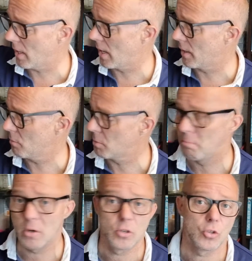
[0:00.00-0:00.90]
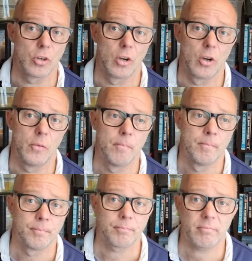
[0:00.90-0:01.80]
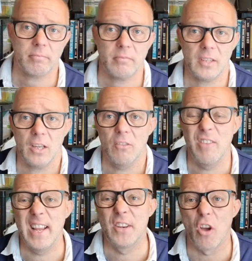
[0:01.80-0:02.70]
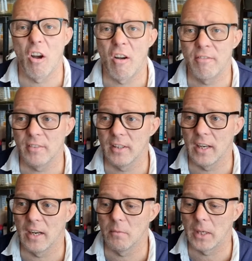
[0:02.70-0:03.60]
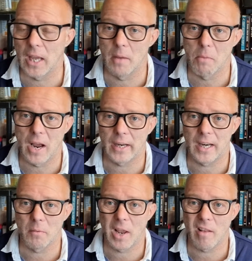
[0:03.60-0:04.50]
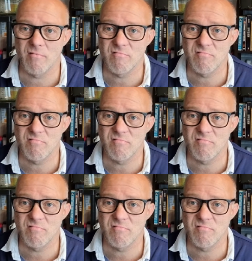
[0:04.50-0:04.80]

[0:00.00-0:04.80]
and it was a poor show. Rained off, and we came back, and I'm like...